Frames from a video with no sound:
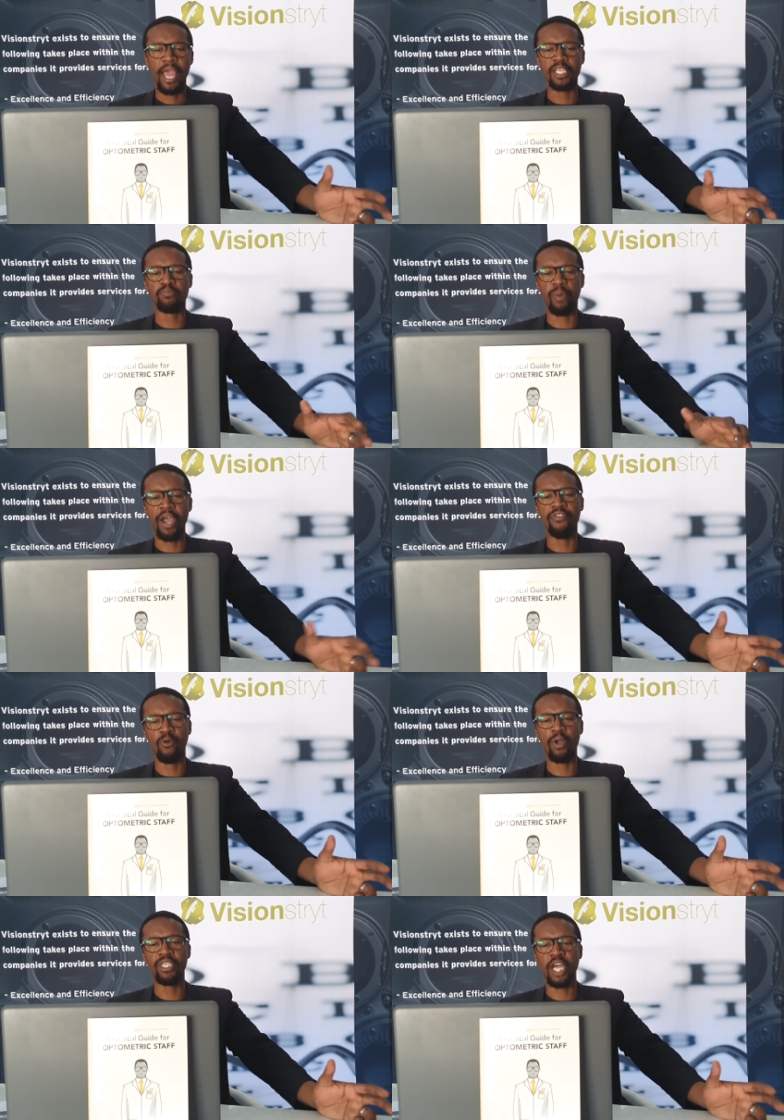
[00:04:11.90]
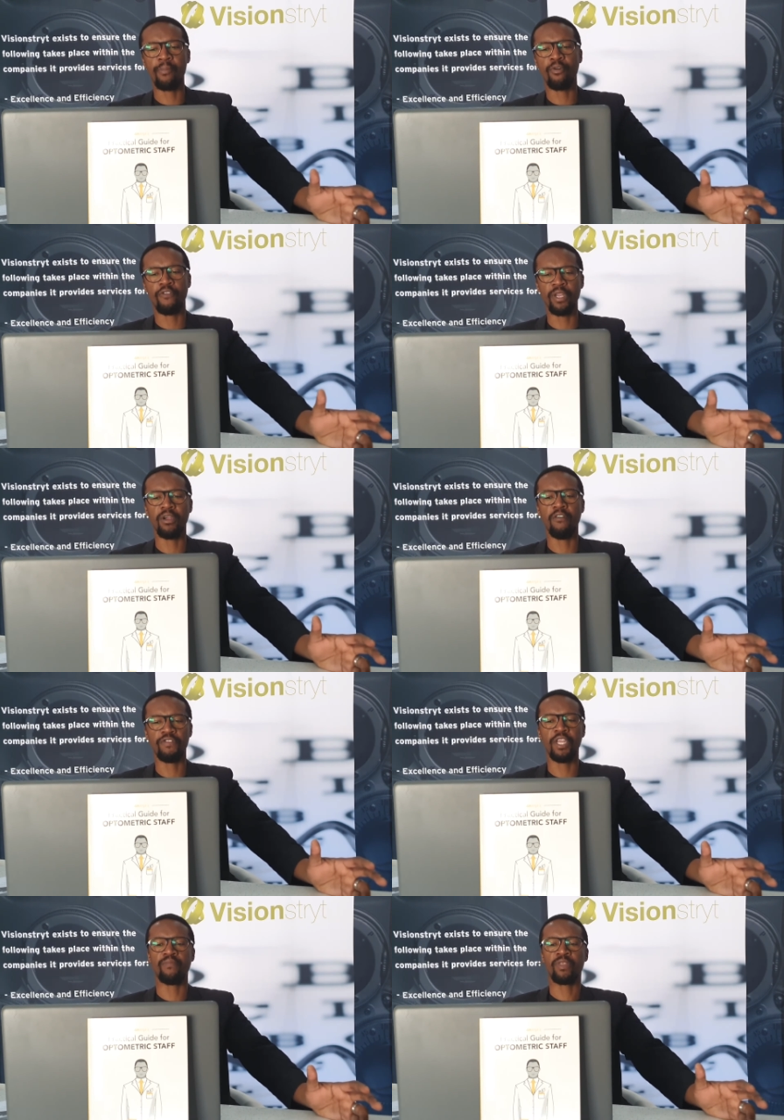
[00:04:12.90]
as by the way type of, of
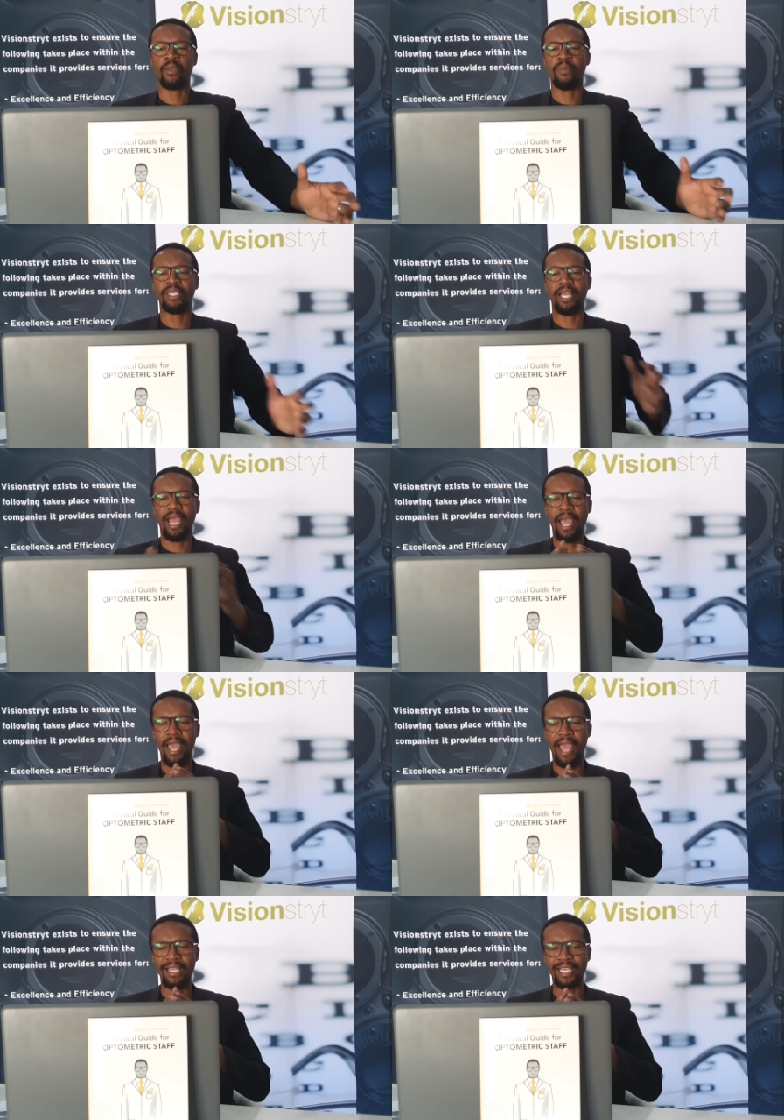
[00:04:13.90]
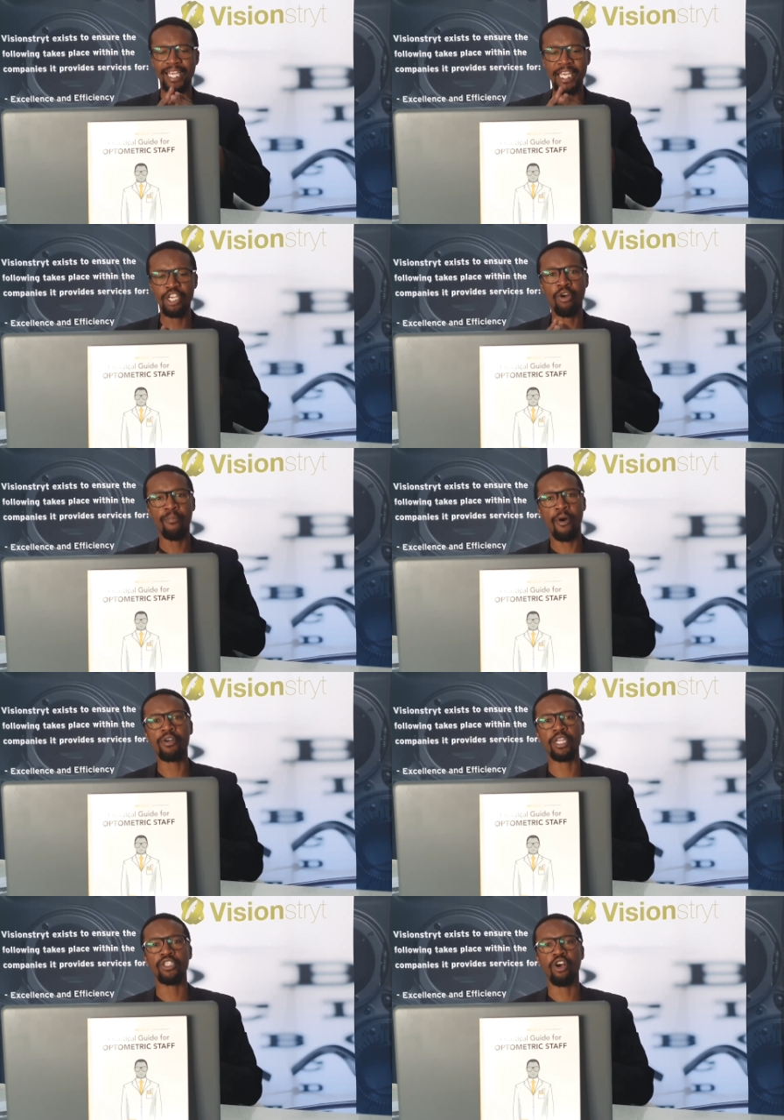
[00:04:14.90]
thing, but as a key
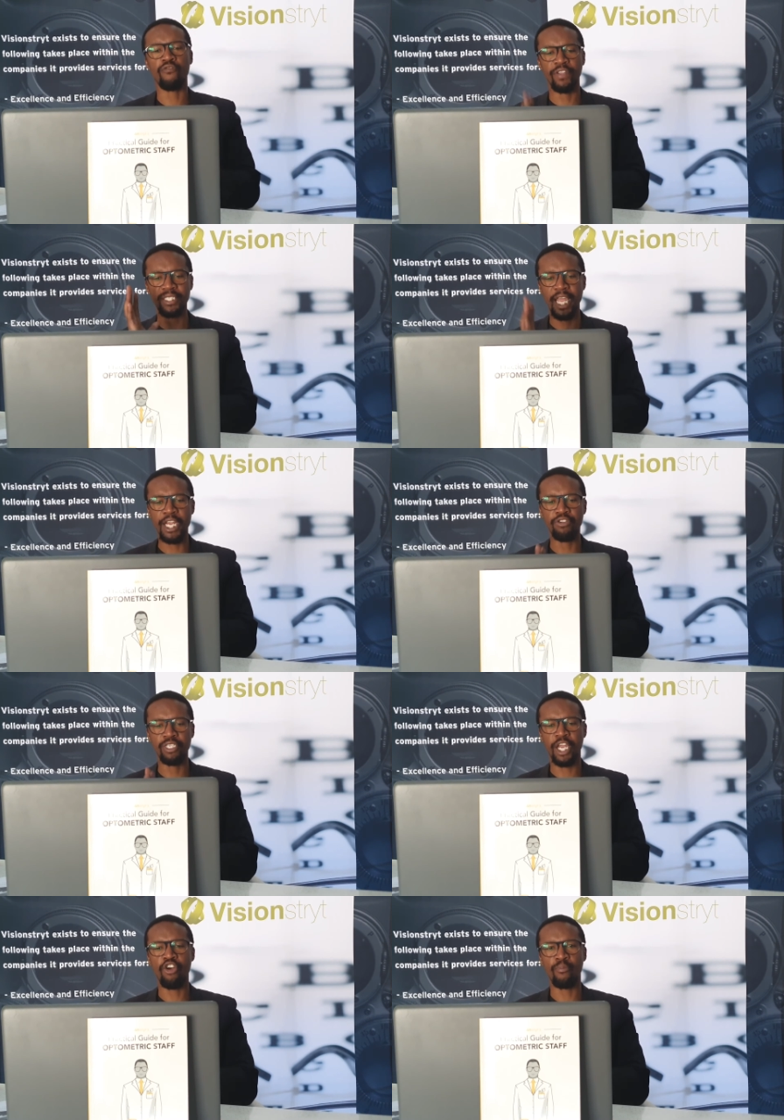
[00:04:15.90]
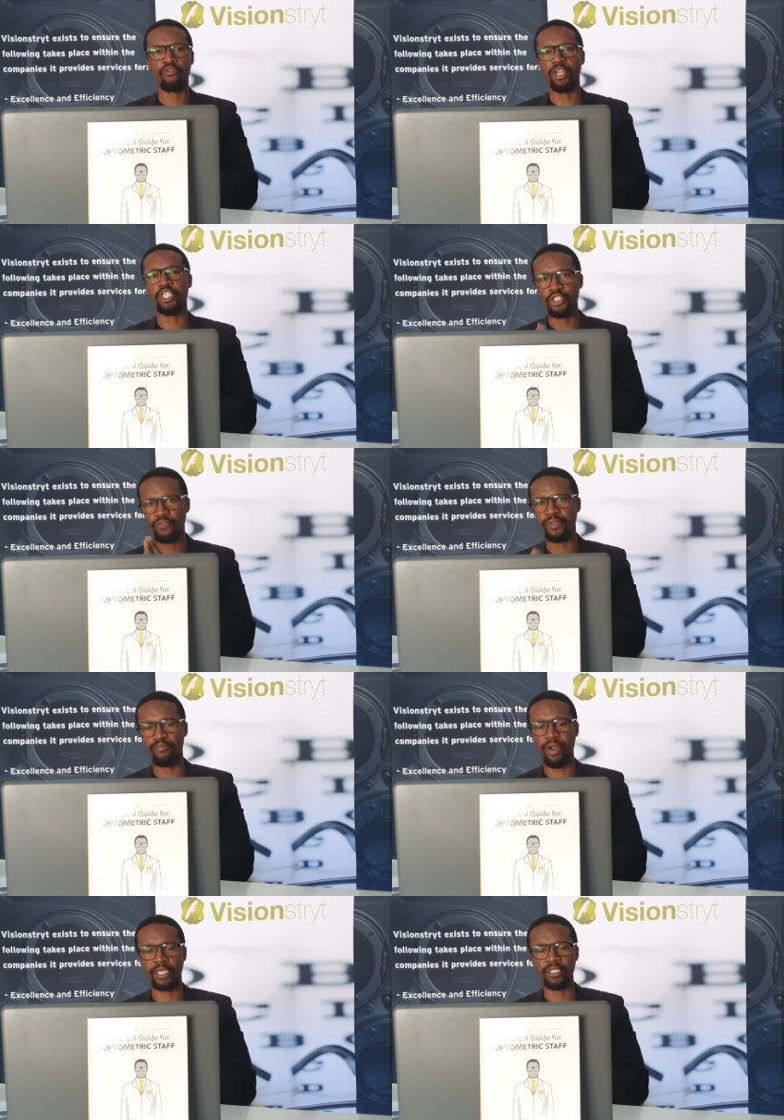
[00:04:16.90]
component of the day to day operations of the
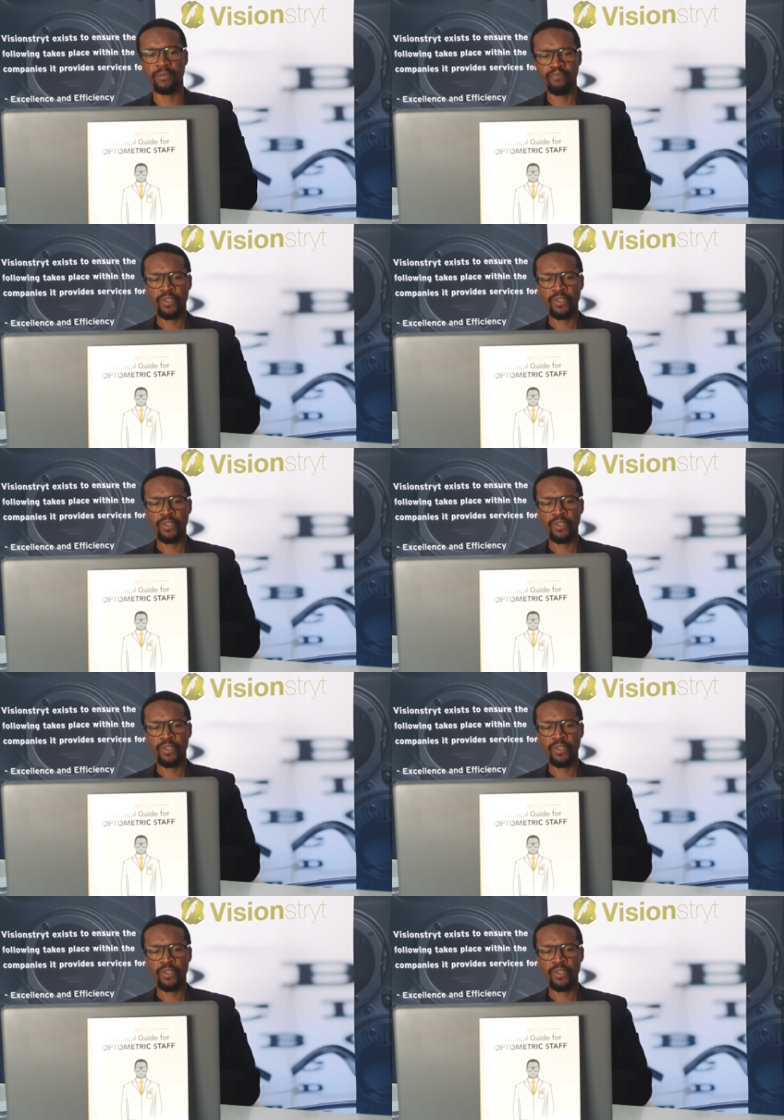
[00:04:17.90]
practice.